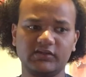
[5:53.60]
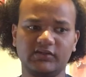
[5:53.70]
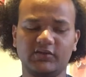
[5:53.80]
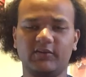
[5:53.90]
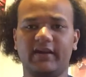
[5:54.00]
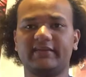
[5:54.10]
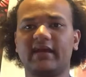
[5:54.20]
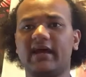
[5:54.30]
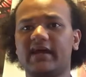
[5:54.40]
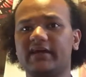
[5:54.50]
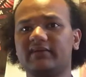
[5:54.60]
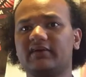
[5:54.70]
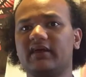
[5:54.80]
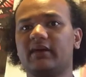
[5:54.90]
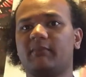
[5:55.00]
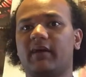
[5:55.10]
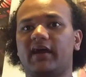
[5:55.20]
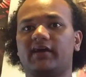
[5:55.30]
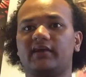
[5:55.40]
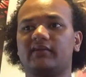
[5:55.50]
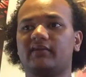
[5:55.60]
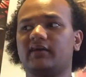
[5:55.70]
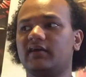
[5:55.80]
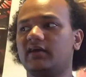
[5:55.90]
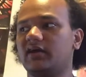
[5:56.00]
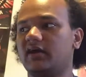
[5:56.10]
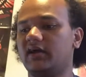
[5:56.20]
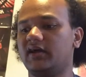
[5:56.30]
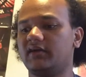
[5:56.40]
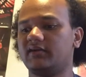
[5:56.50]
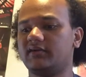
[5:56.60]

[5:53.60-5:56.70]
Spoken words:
who had died back in uh,